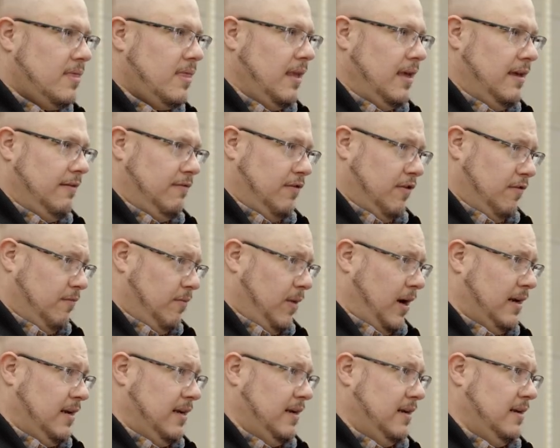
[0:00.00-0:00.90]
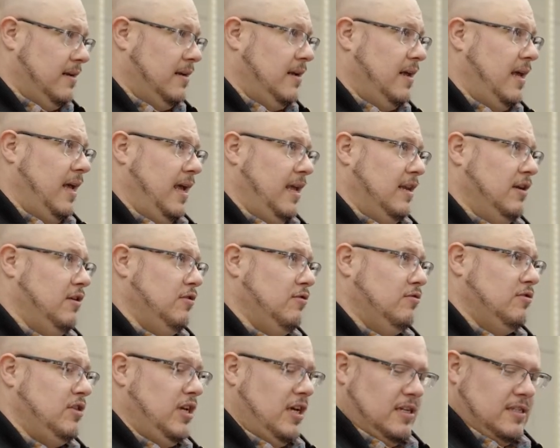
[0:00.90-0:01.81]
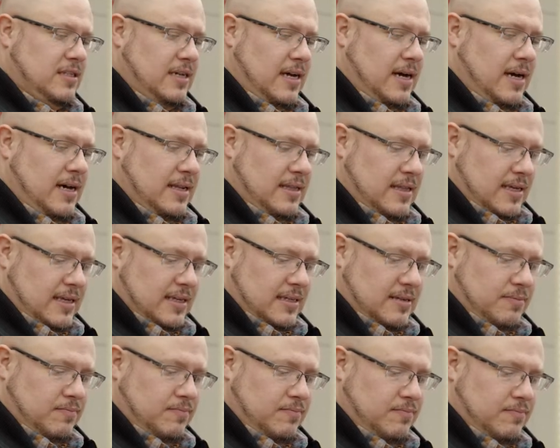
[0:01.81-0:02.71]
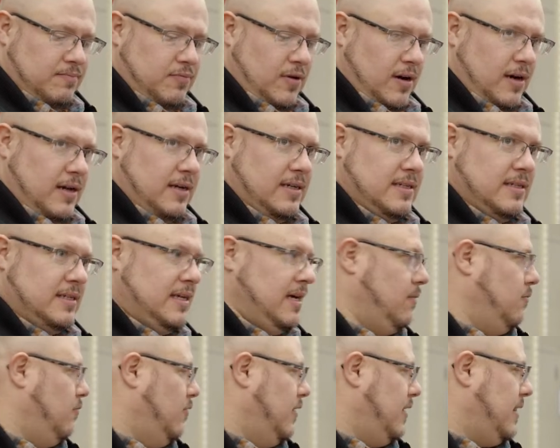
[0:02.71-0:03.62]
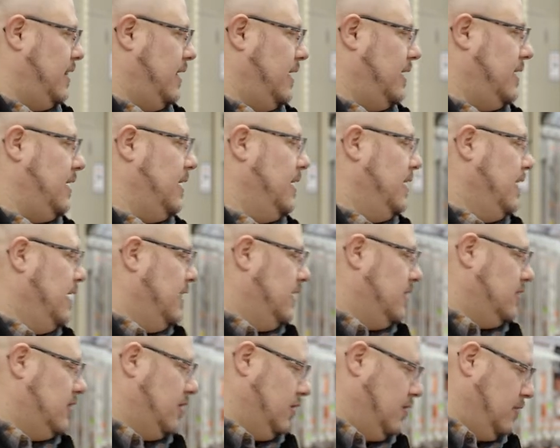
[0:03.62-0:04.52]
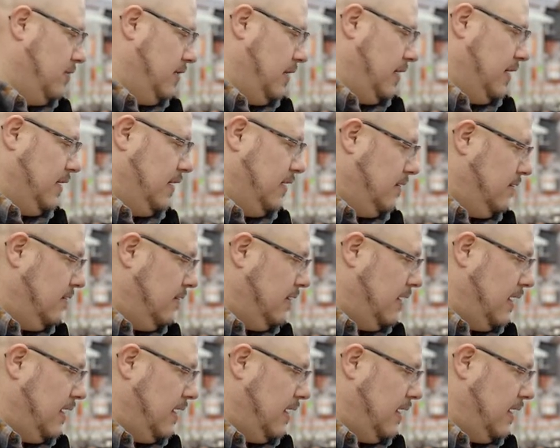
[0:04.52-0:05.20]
If you've bought a new chainsaw, these products come with it, so they're